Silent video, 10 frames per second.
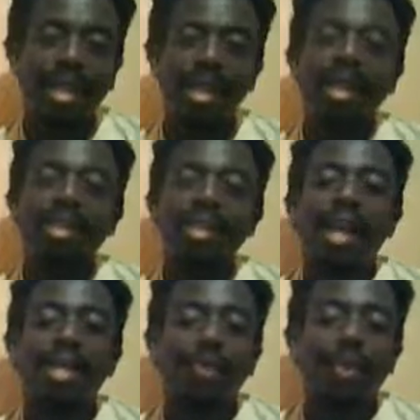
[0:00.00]
Thanks
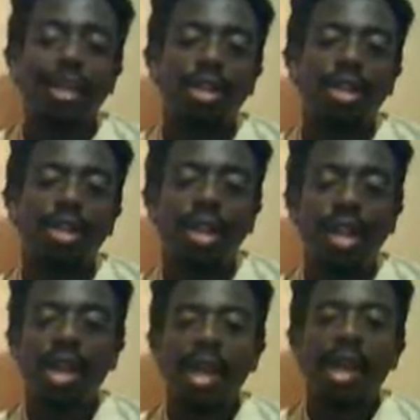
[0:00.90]
guys for watching,
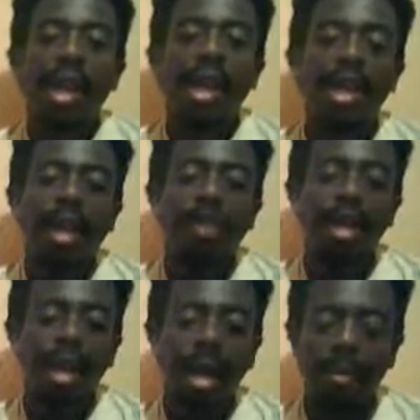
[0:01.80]
and I'm
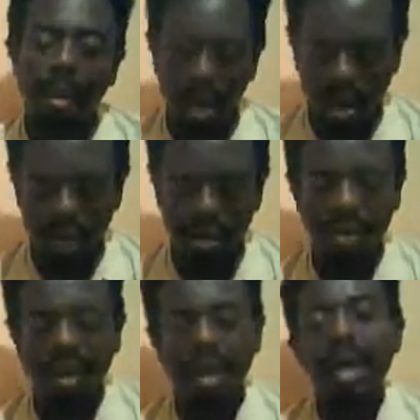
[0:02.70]
an
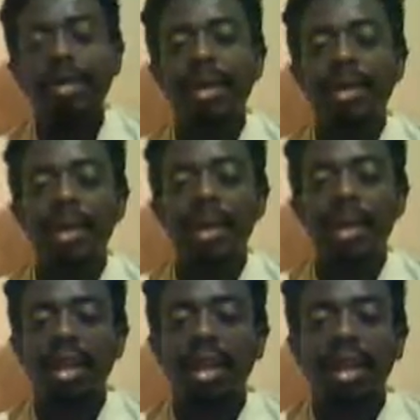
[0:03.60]
author on
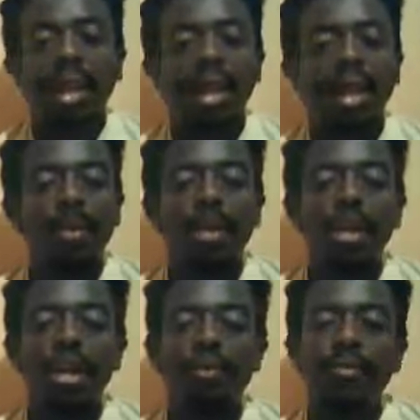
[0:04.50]
Amazon, and I would
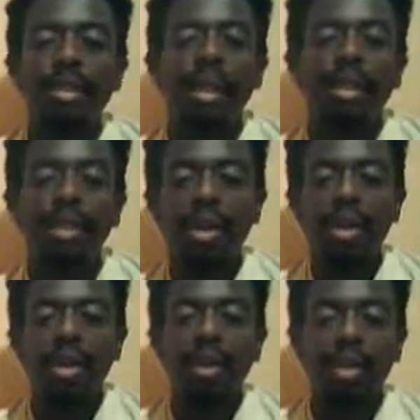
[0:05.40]
love to answer
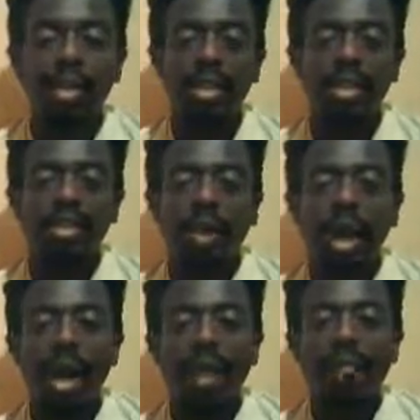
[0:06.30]
any question you
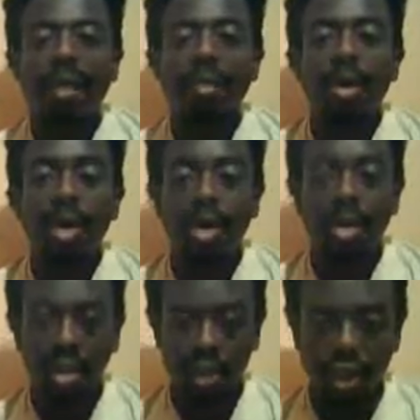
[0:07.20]
have about
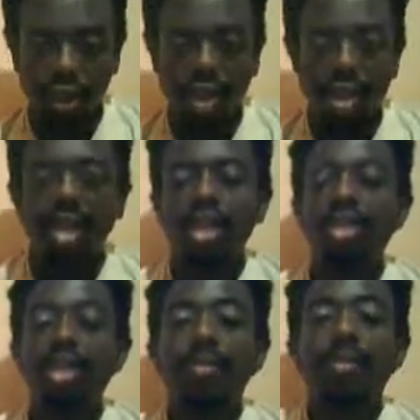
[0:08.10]
literature.
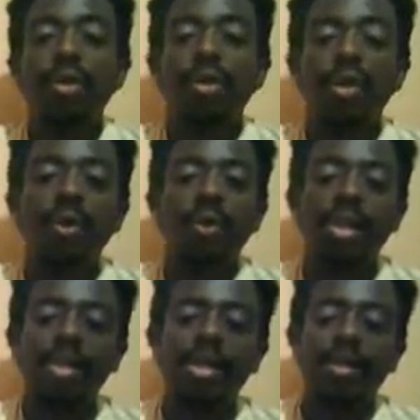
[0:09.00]
Just post your
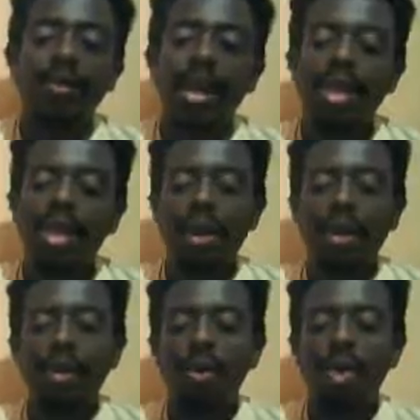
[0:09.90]
question right
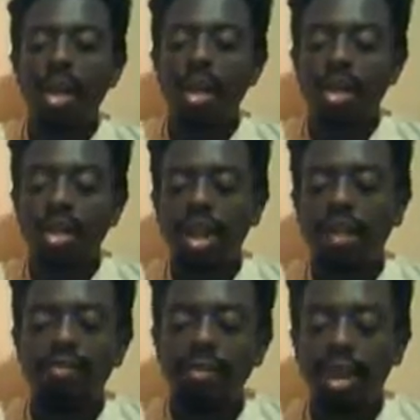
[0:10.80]
now
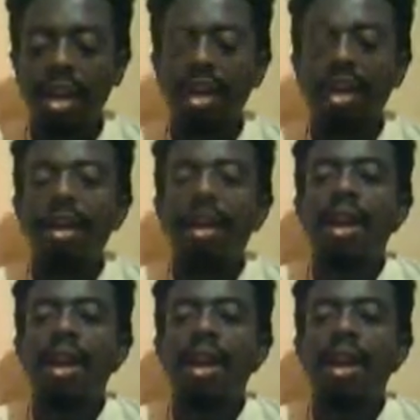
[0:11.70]
down there